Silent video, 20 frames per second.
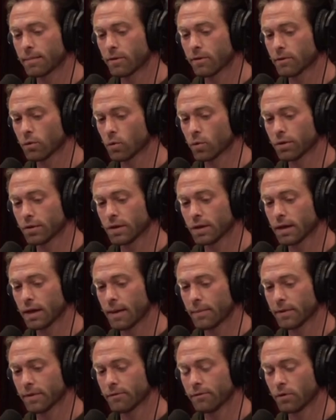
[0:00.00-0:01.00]
of the World
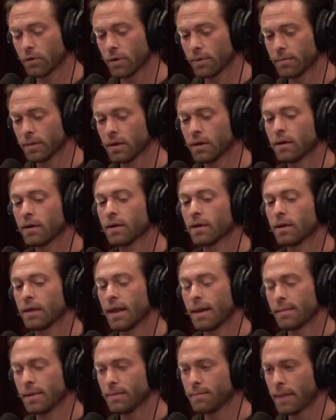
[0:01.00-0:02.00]
Economic Forum.
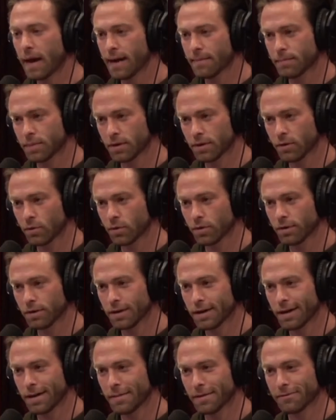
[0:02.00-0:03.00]
Let me backburn the World
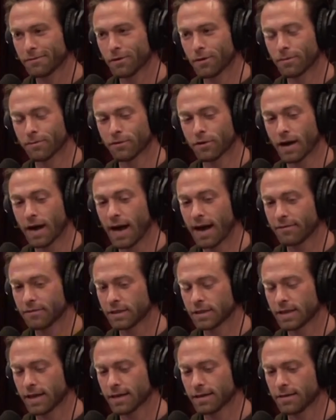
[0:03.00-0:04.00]
Economic Forum for a half
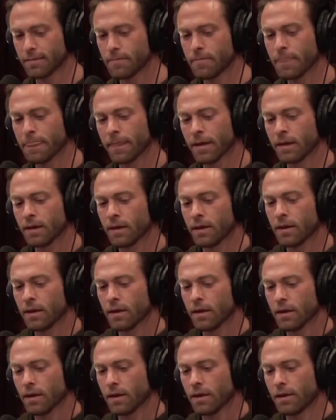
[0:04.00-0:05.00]
a second.
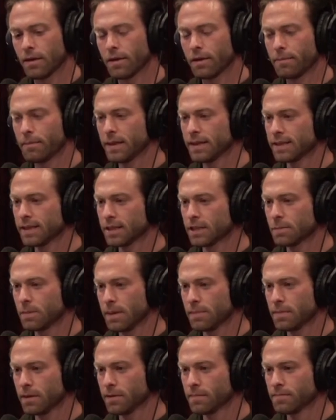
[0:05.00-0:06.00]
They're business
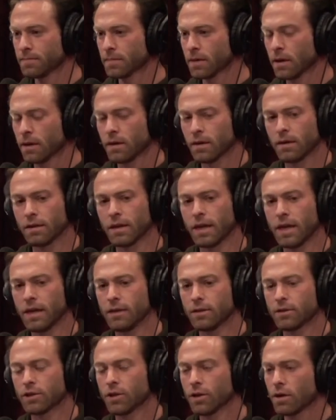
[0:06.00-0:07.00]
people. They
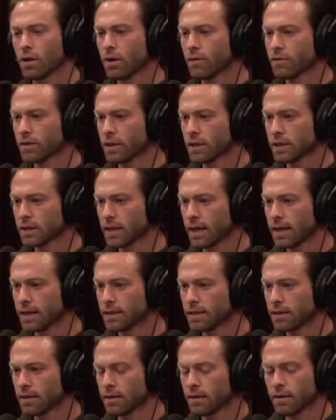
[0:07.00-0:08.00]
took over the
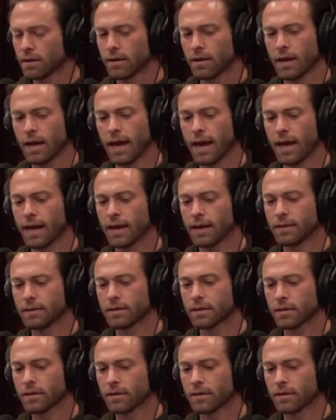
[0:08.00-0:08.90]
site, and